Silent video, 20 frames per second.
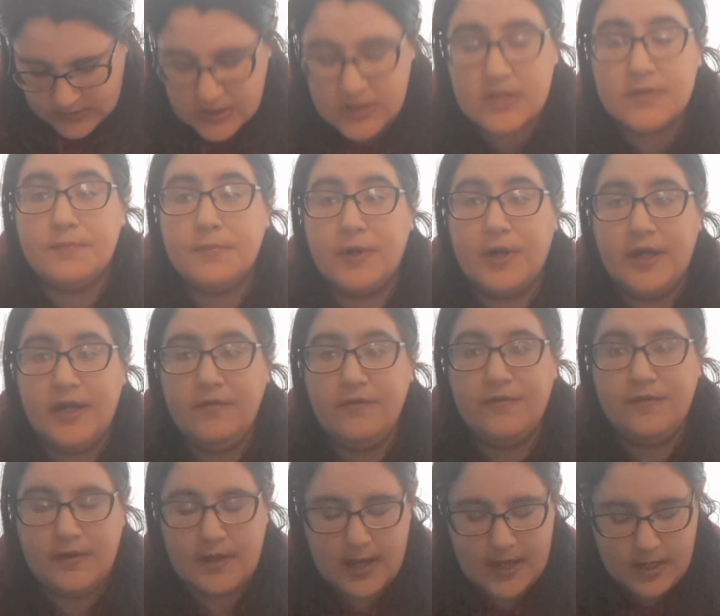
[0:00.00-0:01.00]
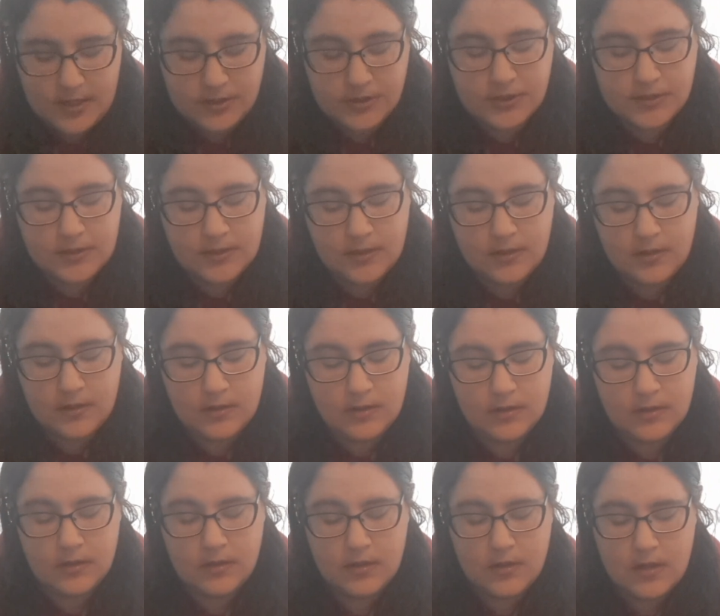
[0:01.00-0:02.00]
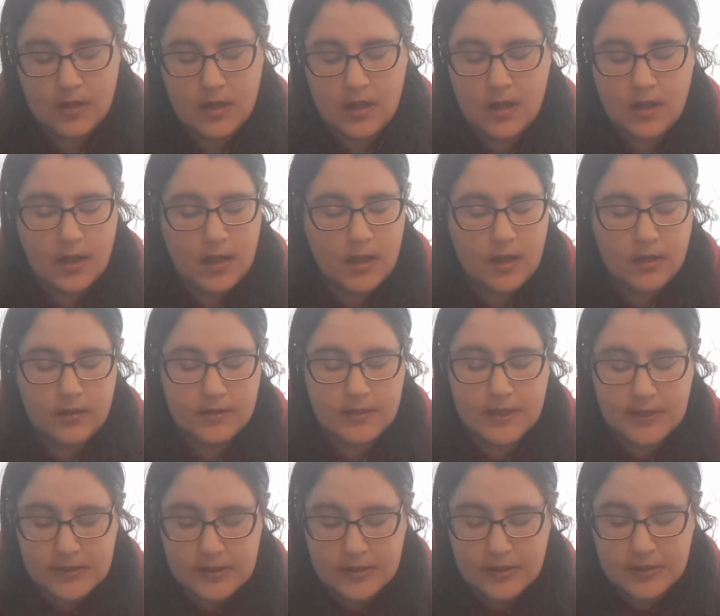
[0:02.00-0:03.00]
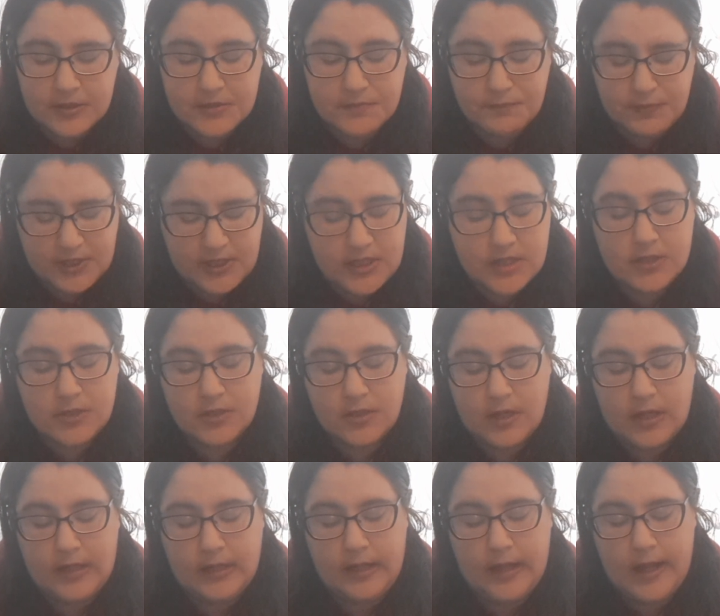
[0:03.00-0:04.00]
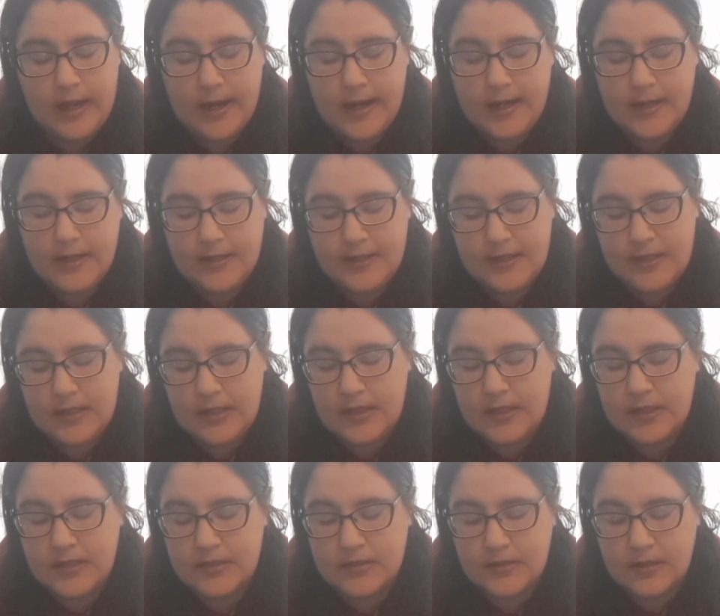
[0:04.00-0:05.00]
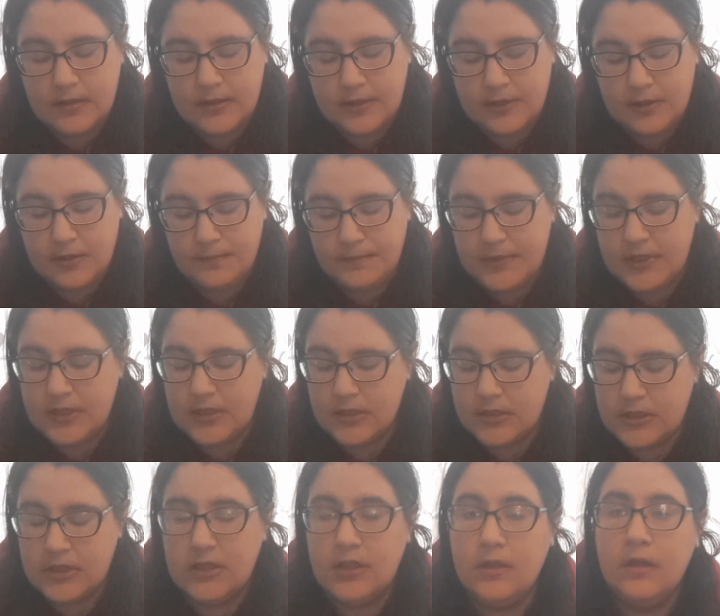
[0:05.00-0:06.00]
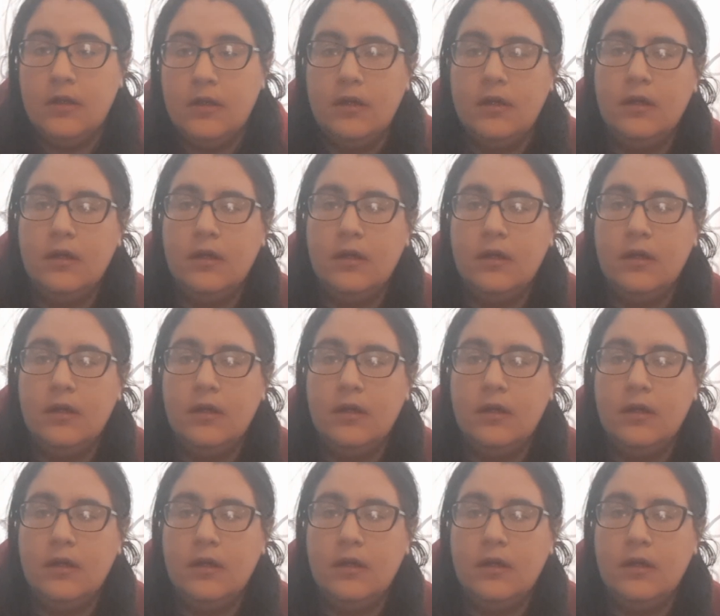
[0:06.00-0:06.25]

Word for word: Spring Flush. This looked peach online, and it is a little peachy,